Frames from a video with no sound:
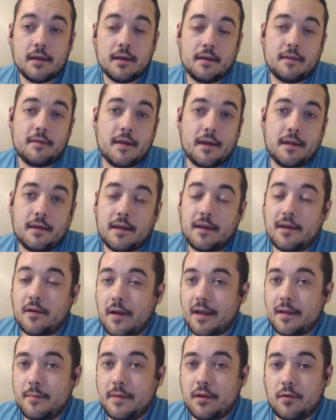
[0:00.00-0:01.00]
Then
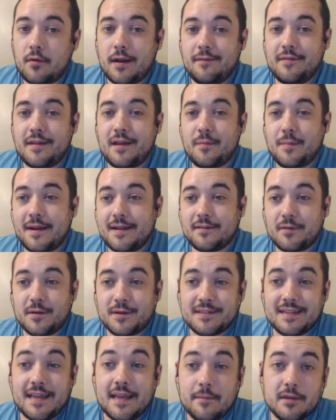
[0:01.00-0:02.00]
I can be creative there. But as
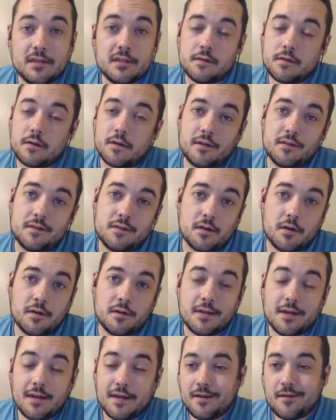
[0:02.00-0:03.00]
far as images are
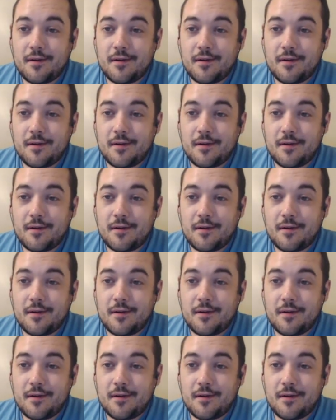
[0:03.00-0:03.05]
concerned,